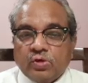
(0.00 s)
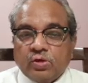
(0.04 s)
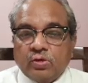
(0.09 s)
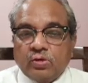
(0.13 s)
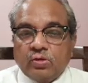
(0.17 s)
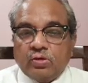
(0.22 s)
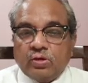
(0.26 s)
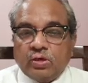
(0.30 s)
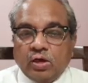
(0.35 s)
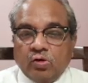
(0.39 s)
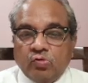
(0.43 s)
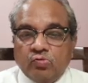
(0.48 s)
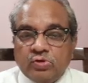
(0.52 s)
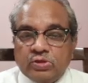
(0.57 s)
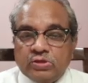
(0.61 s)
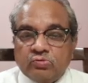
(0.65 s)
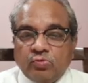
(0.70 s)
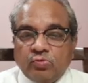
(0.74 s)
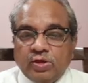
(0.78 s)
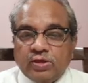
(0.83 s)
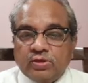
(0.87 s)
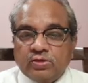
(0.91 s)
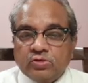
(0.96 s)
Tau is
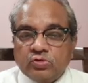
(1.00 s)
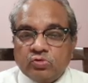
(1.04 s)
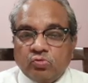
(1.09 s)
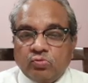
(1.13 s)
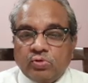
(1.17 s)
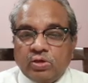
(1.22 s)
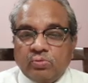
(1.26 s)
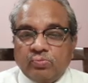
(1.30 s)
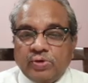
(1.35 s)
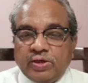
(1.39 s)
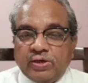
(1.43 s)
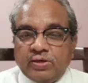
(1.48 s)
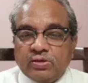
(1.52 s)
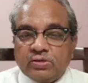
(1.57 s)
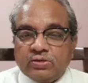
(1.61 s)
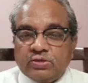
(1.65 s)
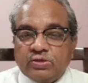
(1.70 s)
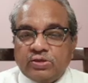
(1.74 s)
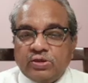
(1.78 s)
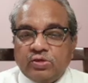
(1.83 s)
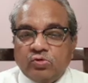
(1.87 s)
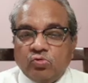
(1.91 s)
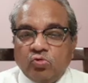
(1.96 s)
1. So 1 minus
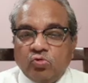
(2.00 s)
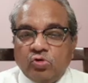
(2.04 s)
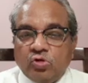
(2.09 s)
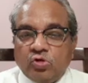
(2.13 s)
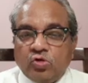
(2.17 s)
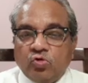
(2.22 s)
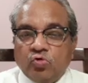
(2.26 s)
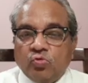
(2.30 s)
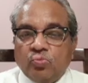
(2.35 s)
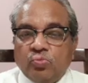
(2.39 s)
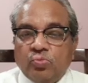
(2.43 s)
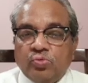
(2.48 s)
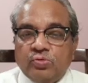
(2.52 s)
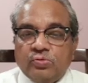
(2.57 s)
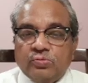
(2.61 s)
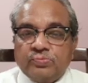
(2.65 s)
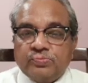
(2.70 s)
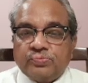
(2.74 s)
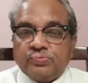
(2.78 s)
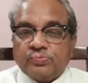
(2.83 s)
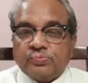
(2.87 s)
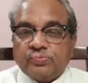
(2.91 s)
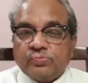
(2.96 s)
t whole cube.
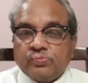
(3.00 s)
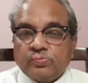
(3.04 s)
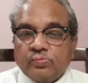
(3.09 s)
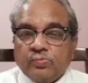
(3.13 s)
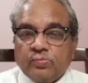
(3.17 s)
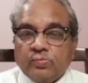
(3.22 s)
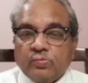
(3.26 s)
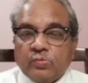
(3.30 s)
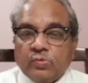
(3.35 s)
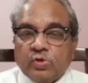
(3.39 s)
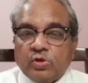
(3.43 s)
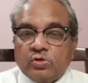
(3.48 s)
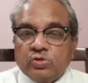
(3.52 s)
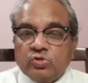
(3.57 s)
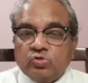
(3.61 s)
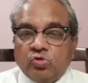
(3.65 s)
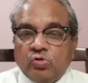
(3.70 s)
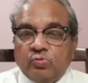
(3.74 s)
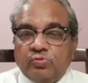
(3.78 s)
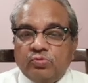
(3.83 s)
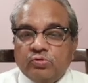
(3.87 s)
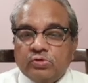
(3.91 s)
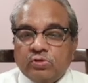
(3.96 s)
So
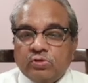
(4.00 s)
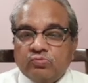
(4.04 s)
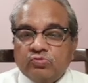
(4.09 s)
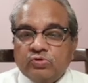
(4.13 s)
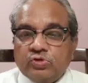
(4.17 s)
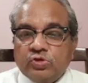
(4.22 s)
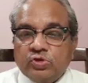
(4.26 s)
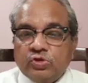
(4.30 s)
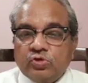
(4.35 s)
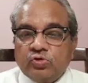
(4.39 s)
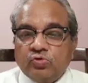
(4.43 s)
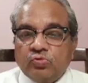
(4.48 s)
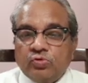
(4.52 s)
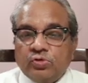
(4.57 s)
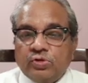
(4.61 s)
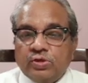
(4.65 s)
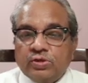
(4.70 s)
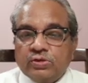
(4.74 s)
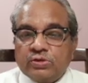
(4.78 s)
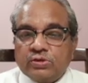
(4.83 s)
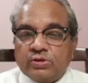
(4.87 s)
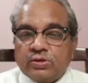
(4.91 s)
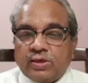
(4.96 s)
if you substitute
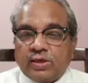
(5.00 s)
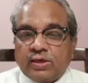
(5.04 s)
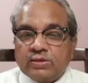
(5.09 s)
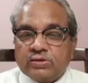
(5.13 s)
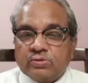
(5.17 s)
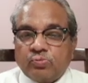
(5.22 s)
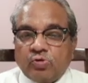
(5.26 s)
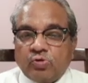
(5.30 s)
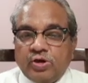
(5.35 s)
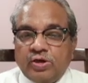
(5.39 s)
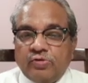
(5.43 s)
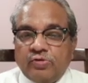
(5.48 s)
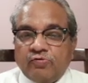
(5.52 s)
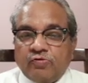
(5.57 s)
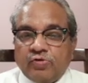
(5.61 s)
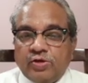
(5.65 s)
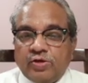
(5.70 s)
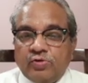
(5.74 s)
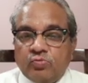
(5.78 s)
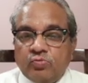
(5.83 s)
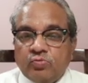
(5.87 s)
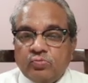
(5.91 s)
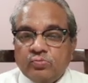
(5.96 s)
this as 0.5,